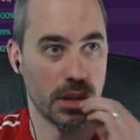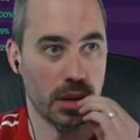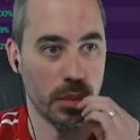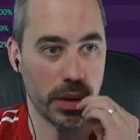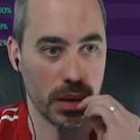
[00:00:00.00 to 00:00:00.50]

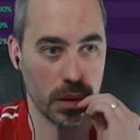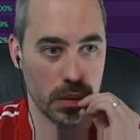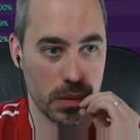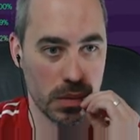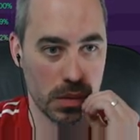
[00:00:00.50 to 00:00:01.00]
Here we go.
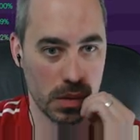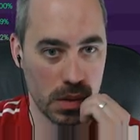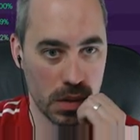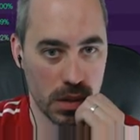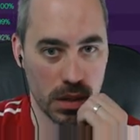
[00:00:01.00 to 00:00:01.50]

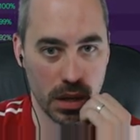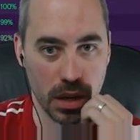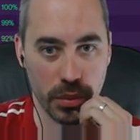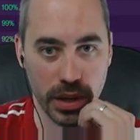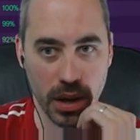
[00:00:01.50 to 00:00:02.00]

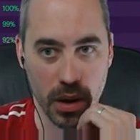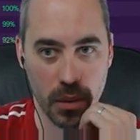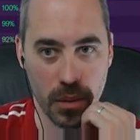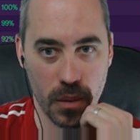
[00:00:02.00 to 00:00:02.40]
Here we go.